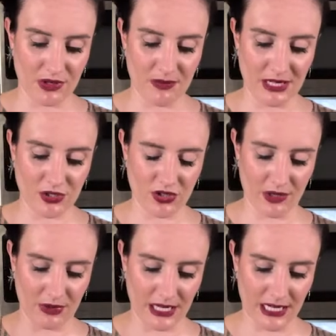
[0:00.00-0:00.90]
wanna make sure that
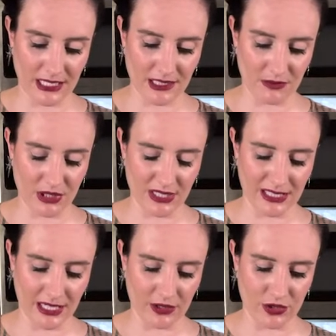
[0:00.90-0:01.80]
we're getting some good
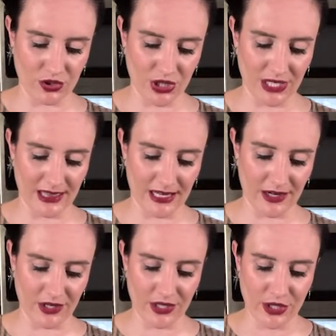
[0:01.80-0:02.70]
dilution in
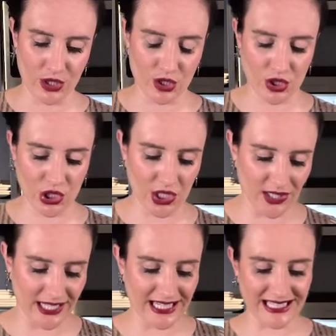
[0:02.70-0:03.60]
there,
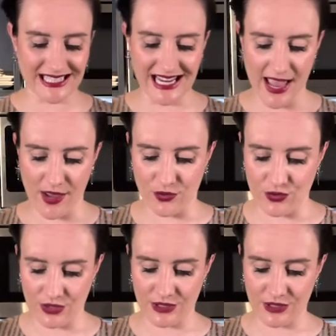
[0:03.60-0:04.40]
chilling it down,